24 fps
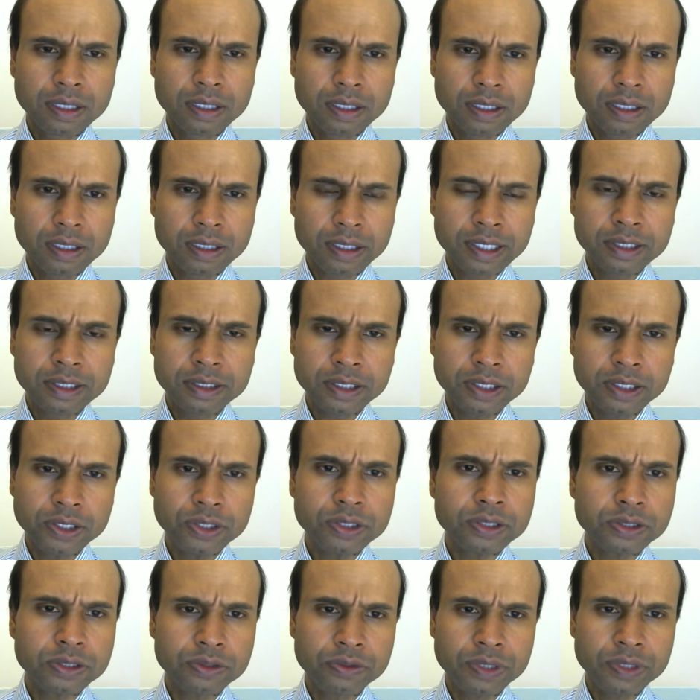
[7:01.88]
Uh,
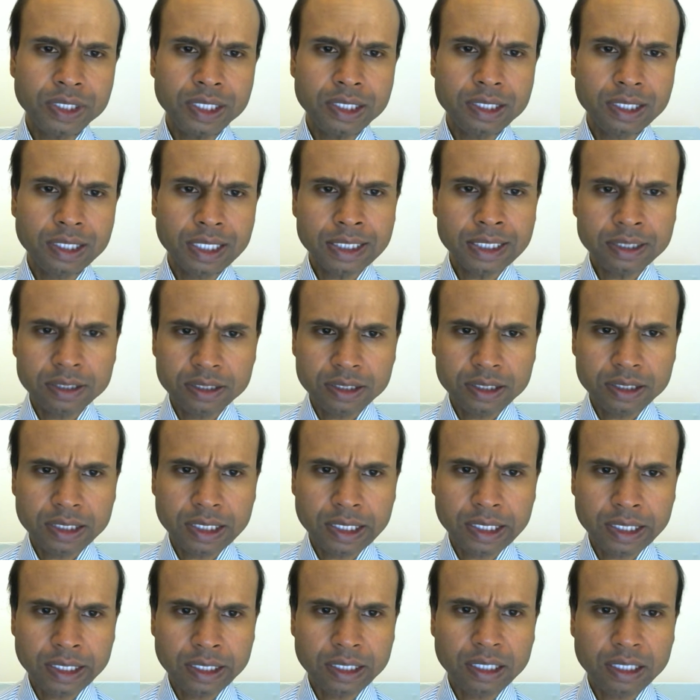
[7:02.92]
continuing to read, later
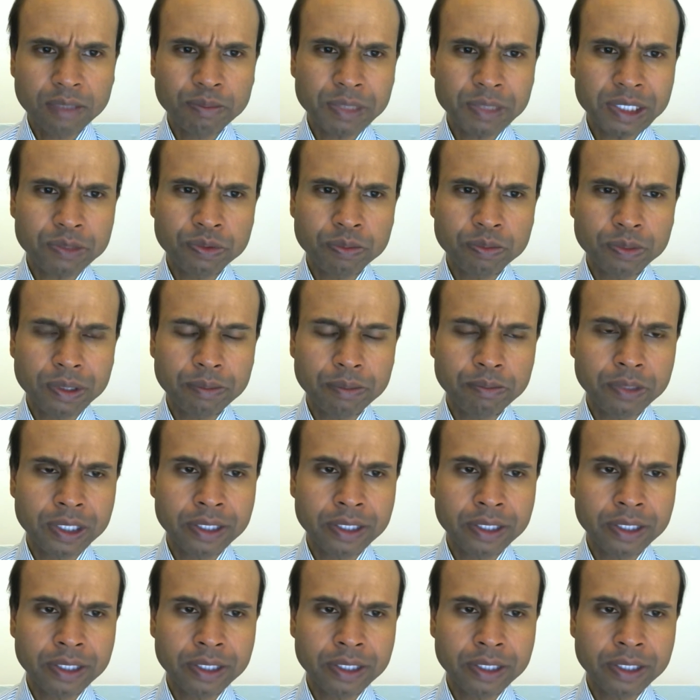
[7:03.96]
today I met with my